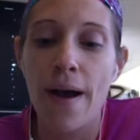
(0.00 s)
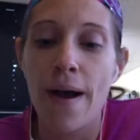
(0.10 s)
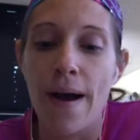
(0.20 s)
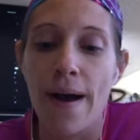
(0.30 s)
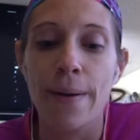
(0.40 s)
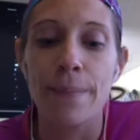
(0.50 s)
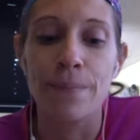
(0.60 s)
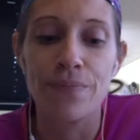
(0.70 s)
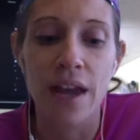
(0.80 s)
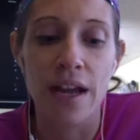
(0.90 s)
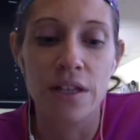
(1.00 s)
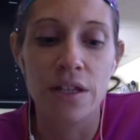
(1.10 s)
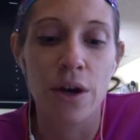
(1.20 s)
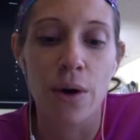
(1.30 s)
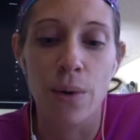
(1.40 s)
And
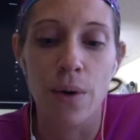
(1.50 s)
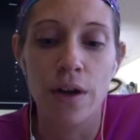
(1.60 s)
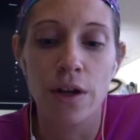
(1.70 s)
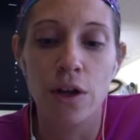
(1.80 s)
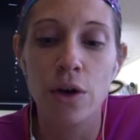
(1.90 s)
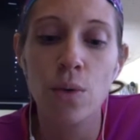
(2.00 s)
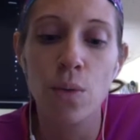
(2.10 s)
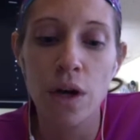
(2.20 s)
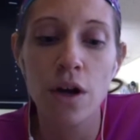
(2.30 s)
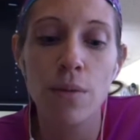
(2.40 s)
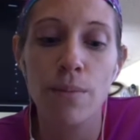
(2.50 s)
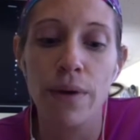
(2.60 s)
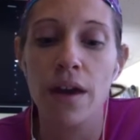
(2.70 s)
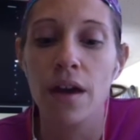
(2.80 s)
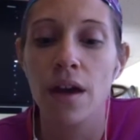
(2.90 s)
so you will
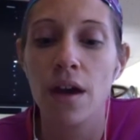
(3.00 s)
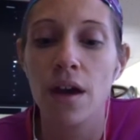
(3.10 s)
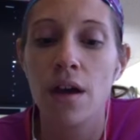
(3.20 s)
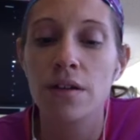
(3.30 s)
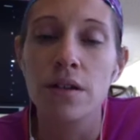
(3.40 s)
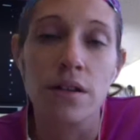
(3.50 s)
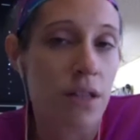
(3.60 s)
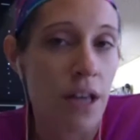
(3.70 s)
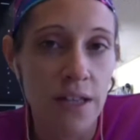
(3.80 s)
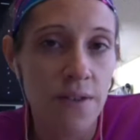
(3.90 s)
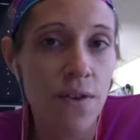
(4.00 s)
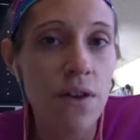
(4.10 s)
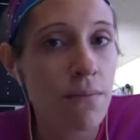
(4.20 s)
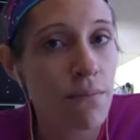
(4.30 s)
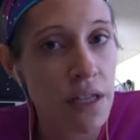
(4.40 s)
be successful
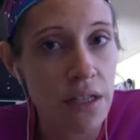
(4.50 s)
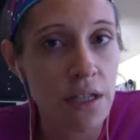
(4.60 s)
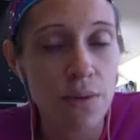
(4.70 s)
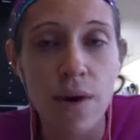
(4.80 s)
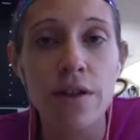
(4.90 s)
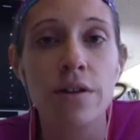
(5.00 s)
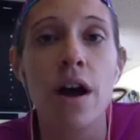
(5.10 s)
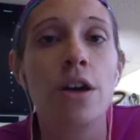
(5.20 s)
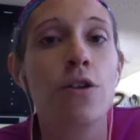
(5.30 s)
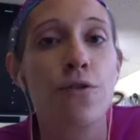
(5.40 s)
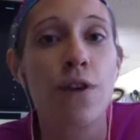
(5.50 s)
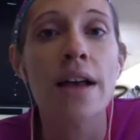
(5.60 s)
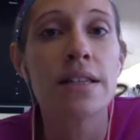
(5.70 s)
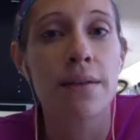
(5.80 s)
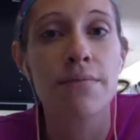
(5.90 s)
in business whether or not you've
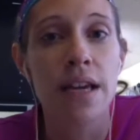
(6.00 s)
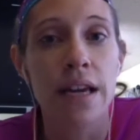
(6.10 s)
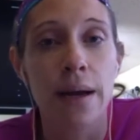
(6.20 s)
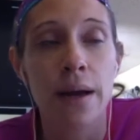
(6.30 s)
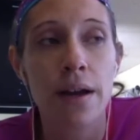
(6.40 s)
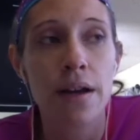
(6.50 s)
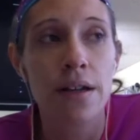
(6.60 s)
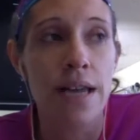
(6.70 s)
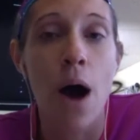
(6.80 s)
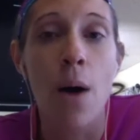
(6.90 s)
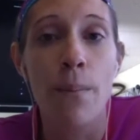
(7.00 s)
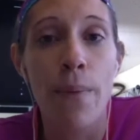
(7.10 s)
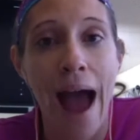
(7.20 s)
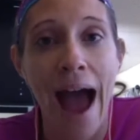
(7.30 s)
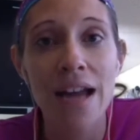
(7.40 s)
got something down
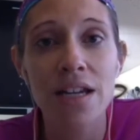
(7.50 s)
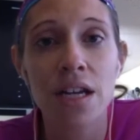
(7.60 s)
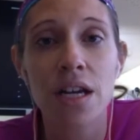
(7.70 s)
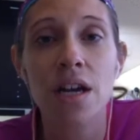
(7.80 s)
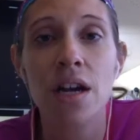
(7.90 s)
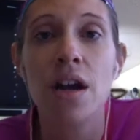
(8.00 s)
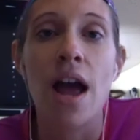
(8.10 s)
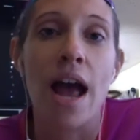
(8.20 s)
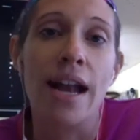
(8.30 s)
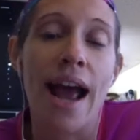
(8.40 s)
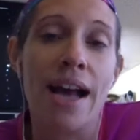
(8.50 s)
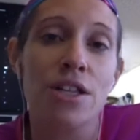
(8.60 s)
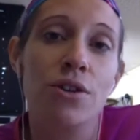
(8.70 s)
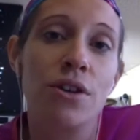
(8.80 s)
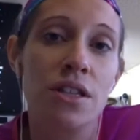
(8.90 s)
pat. And
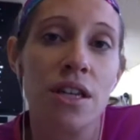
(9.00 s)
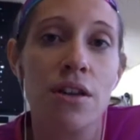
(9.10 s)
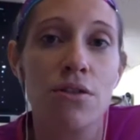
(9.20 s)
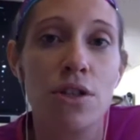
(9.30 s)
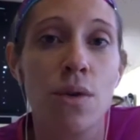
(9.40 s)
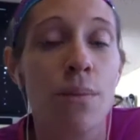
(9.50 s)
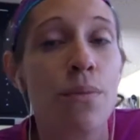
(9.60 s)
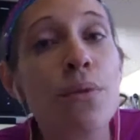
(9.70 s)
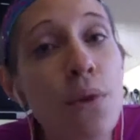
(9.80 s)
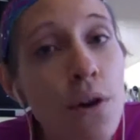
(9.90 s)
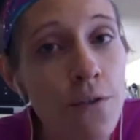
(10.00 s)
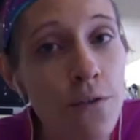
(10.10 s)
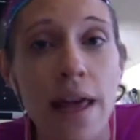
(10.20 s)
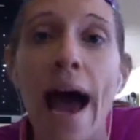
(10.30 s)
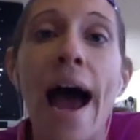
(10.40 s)
as you continue to
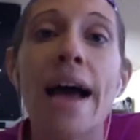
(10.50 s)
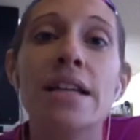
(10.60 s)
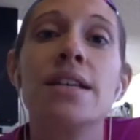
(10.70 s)
improve that,